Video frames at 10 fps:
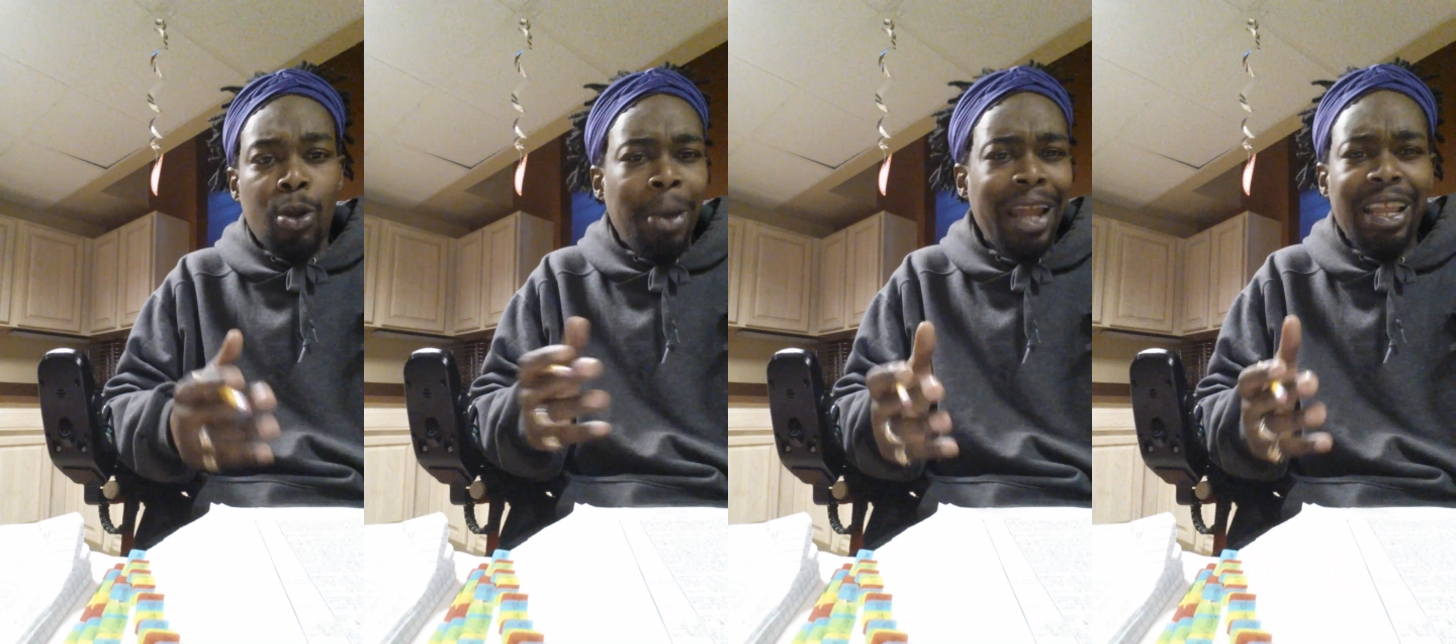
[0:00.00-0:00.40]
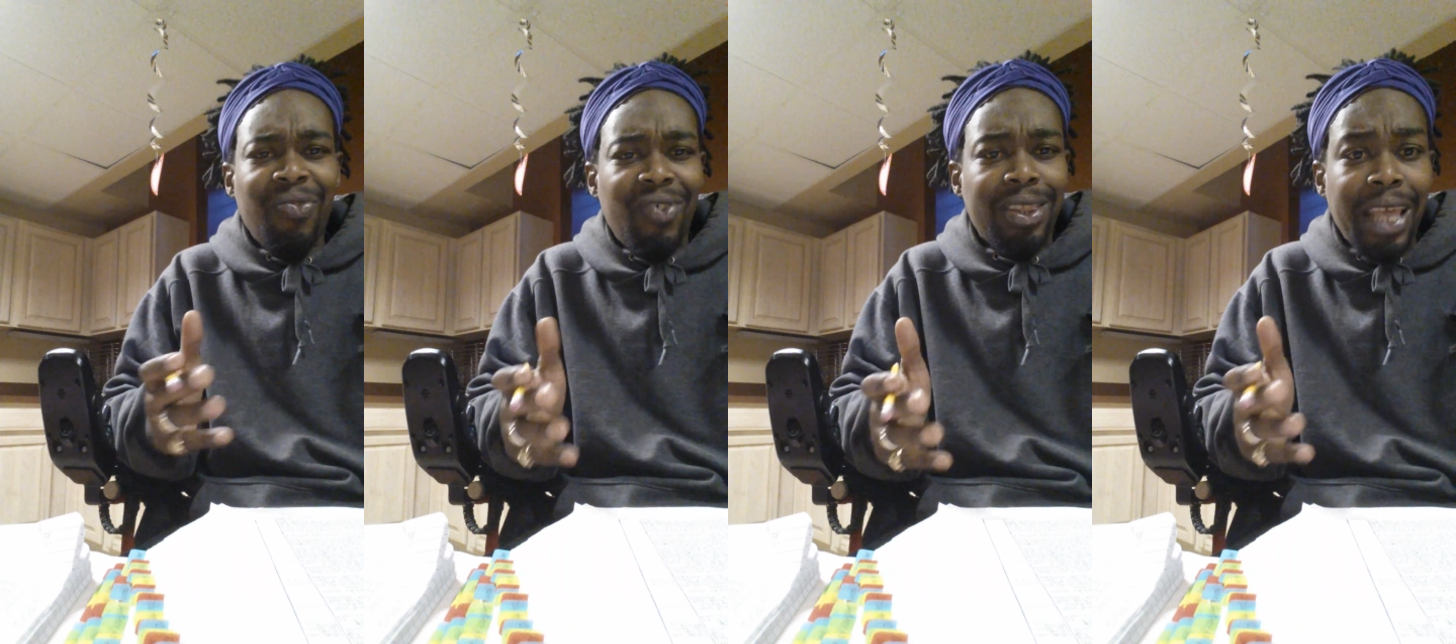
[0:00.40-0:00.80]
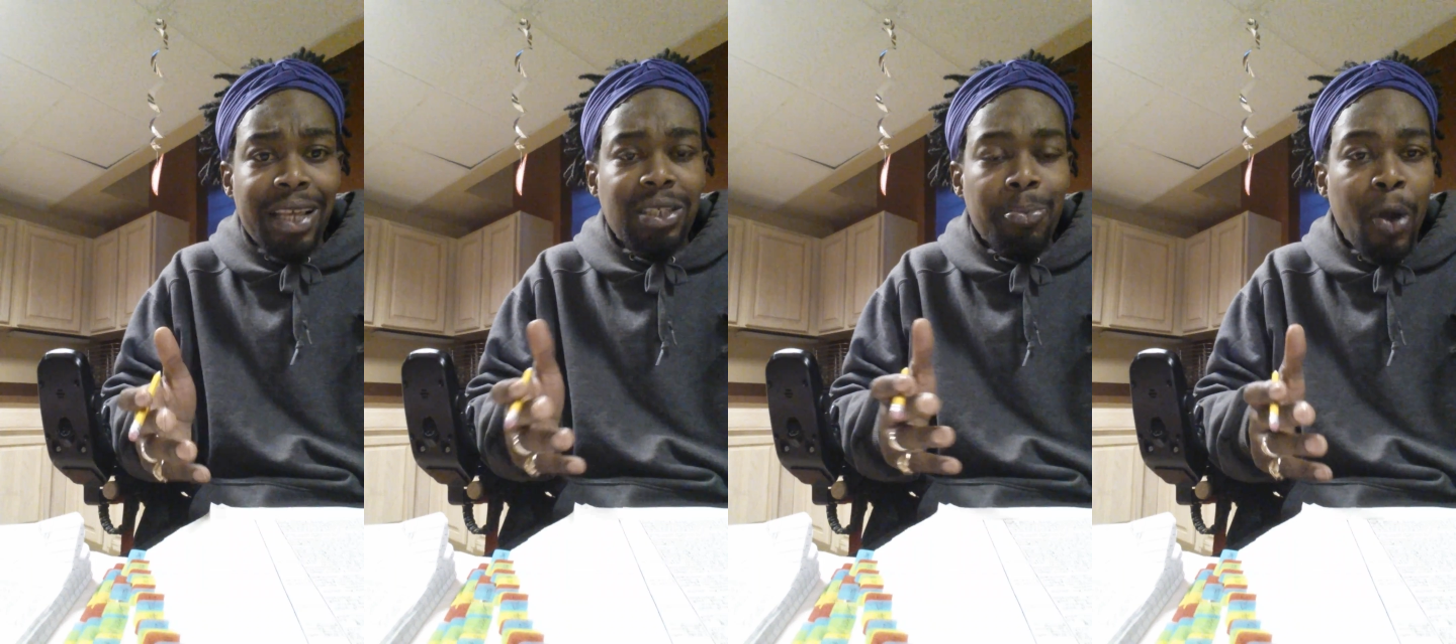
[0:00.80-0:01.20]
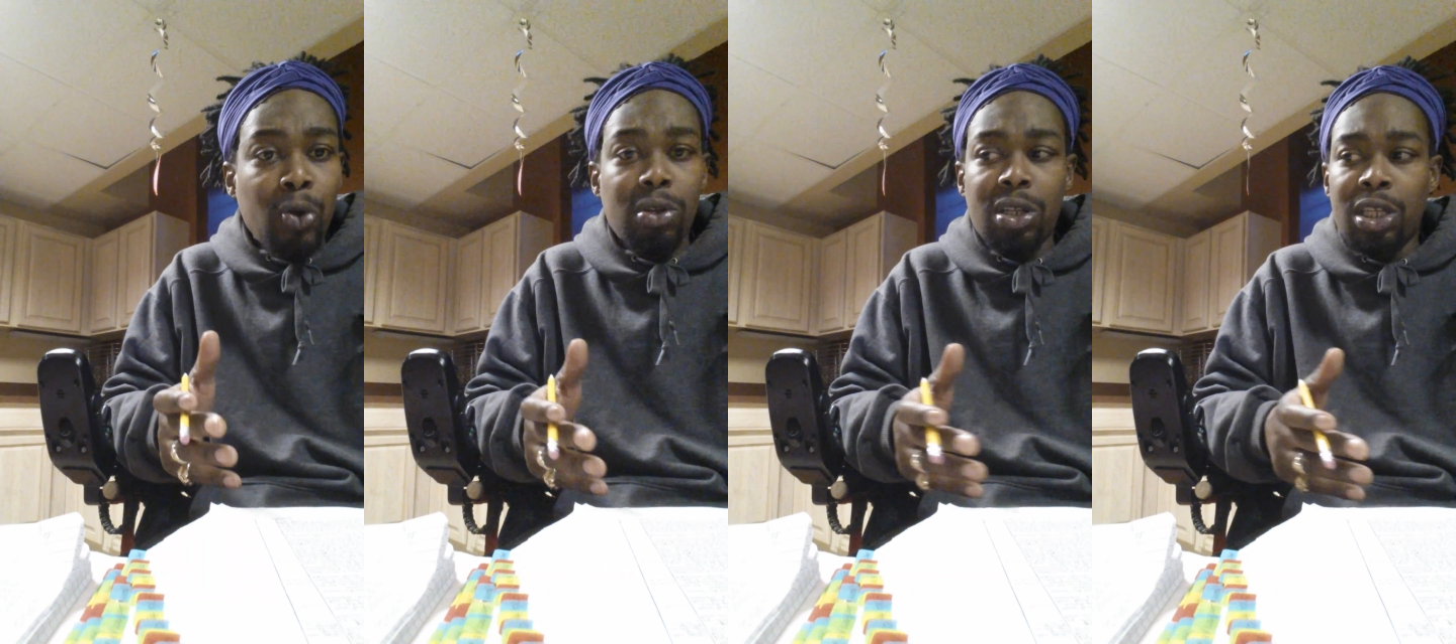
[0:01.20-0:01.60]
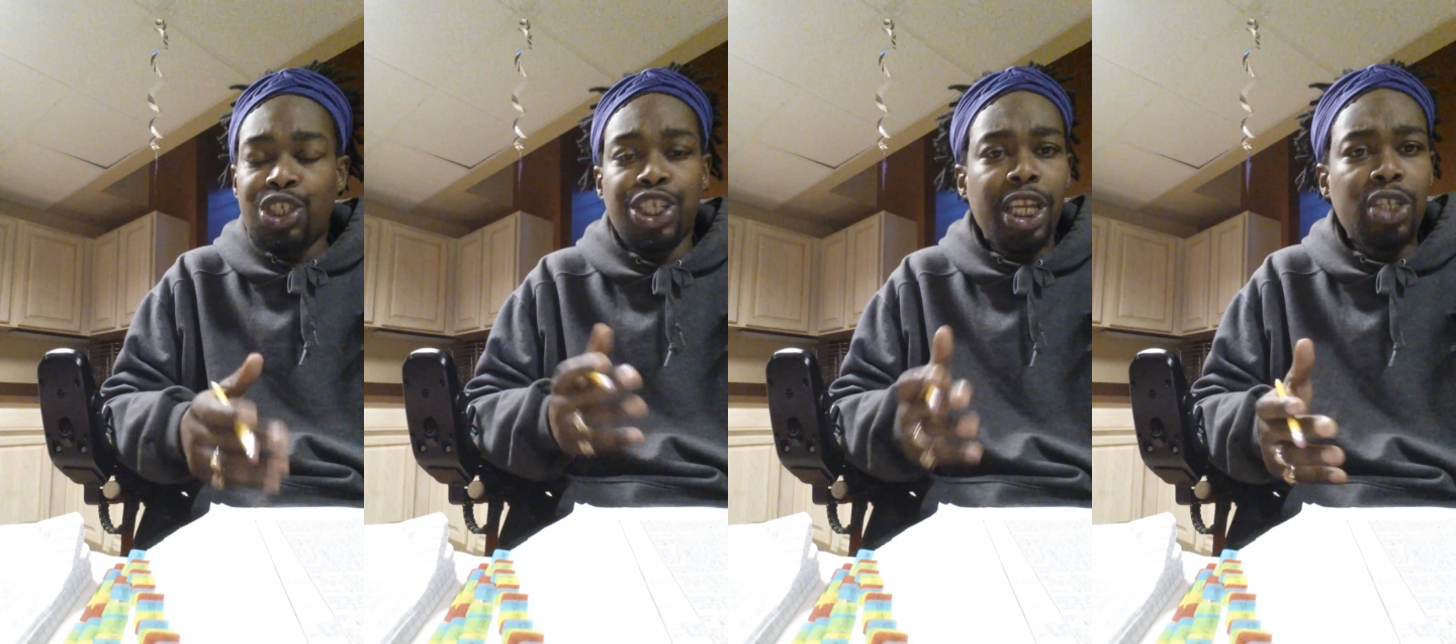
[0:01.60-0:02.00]
Nobody even thinks about
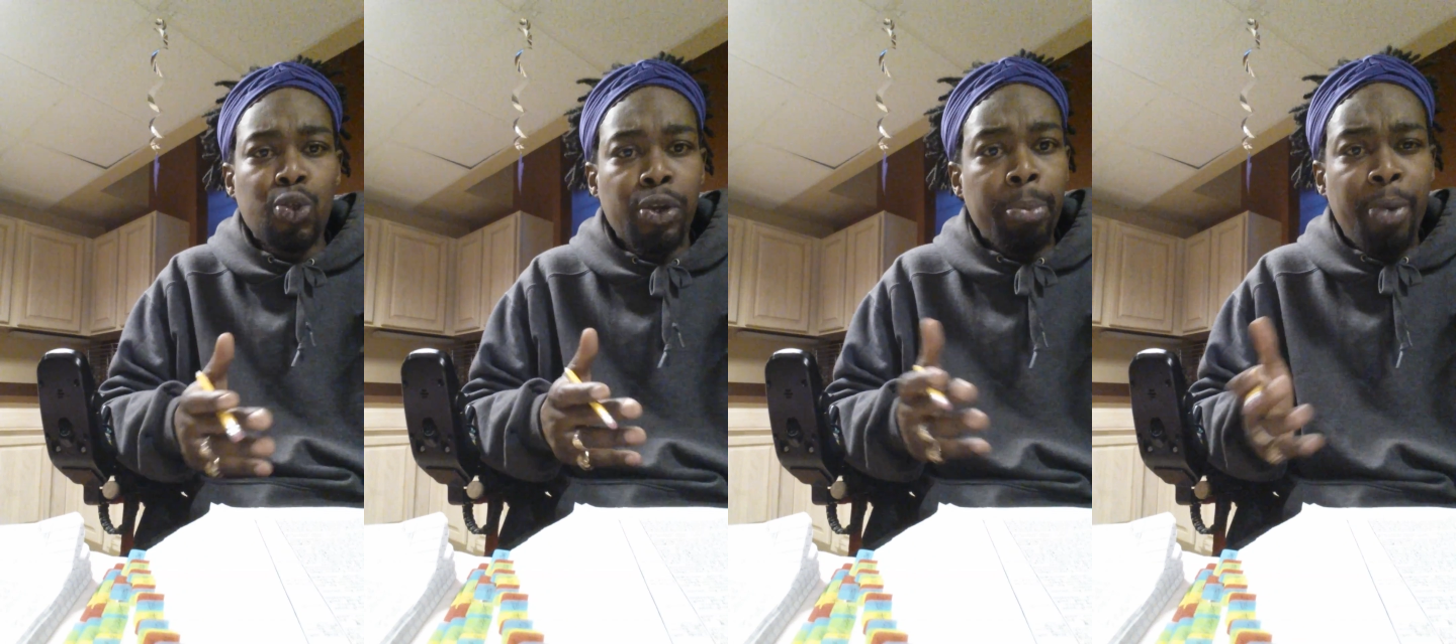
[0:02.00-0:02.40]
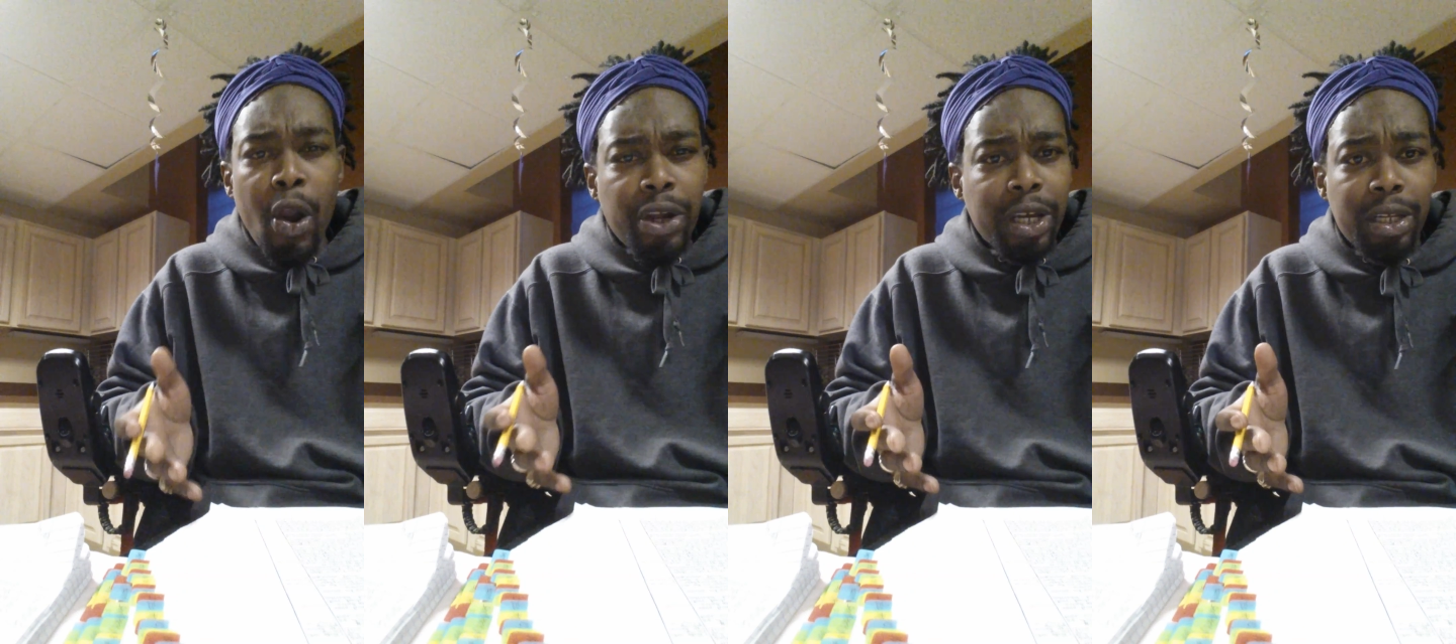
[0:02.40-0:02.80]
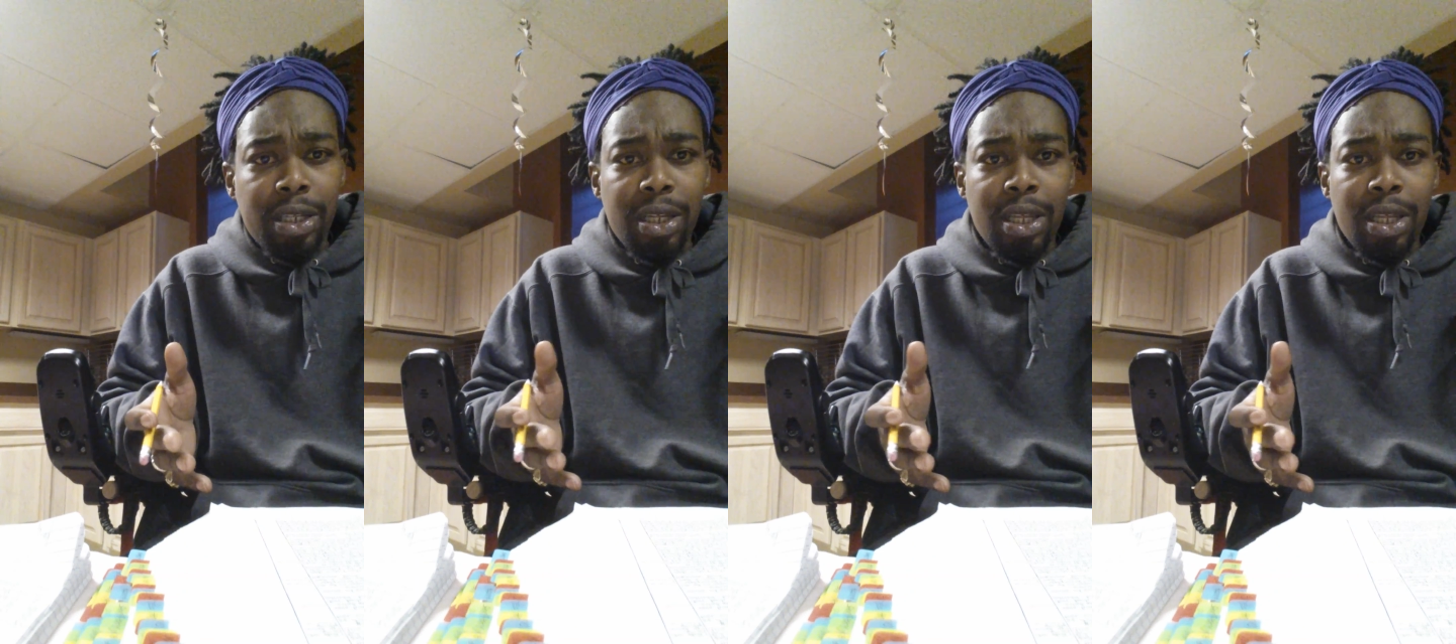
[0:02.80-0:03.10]
cheese on a burger.